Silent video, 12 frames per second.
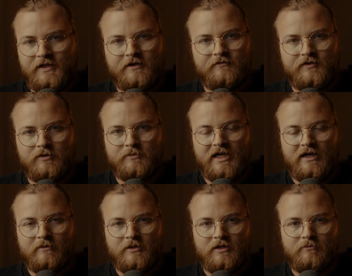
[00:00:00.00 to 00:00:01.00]
film
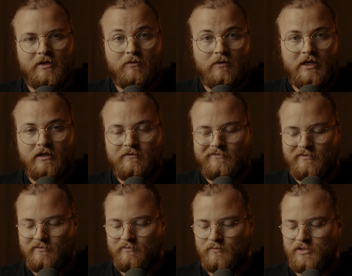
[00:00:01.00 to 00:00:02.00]
camera. My wife,
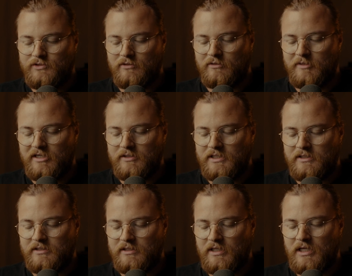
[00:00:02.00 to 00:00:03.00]
we joke about it.
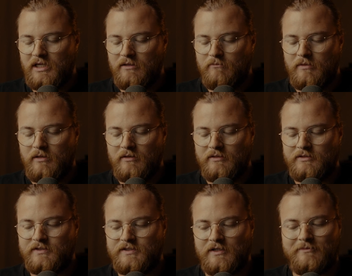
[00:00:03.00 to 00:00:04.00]

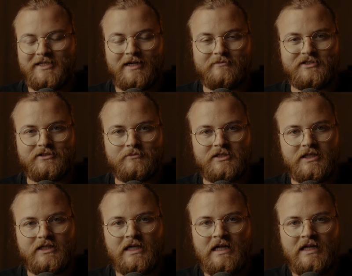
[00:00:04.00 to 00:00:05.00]
Sometimes she'll be
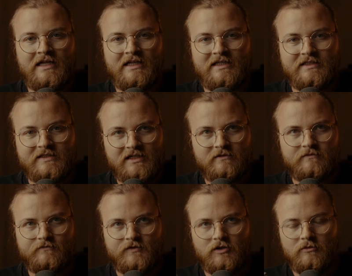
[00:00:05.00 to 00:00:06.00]
like, is
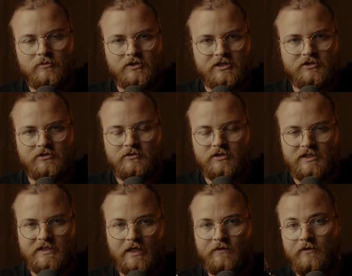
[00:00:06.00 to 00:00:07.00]
that film or digital?
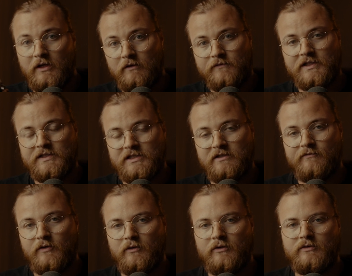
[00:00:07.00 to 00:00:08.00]
Because I'd love to see the
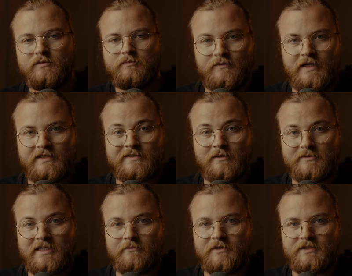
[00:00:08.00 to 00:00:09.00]
photos like
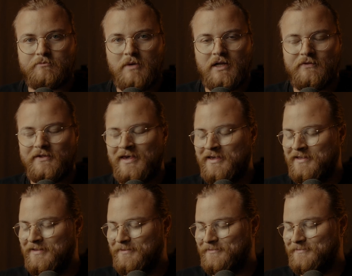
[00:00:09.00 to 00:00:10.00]
sometime this
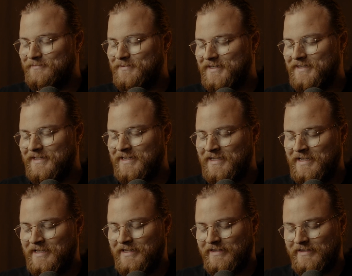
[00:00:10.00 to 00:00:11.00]
month. But
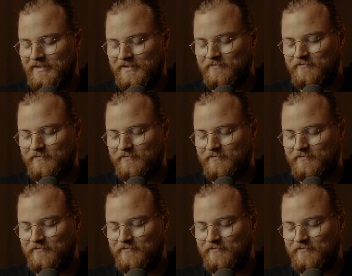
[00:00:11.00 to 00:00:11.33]
it